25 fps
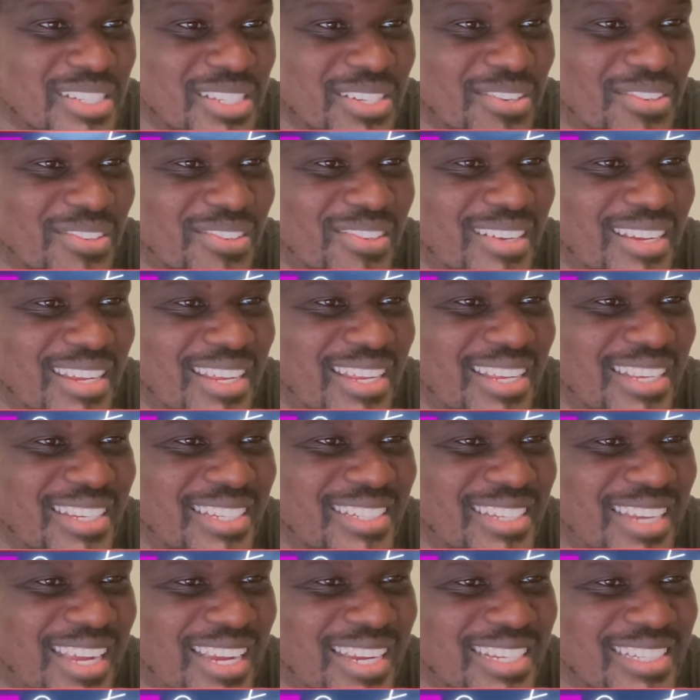So
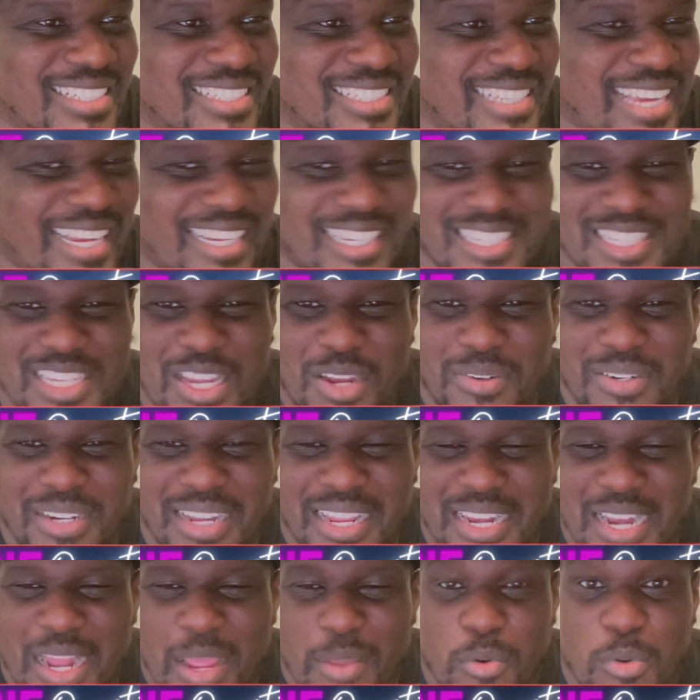check this out,
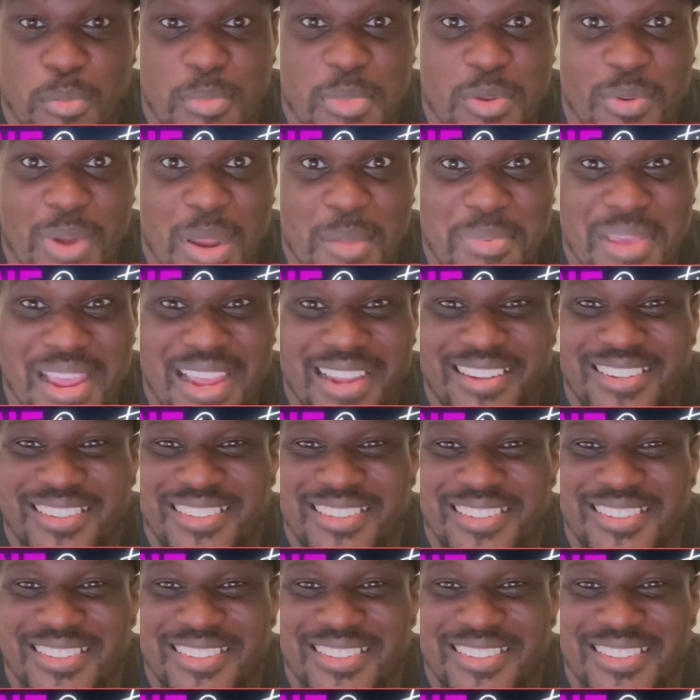and I will be right back.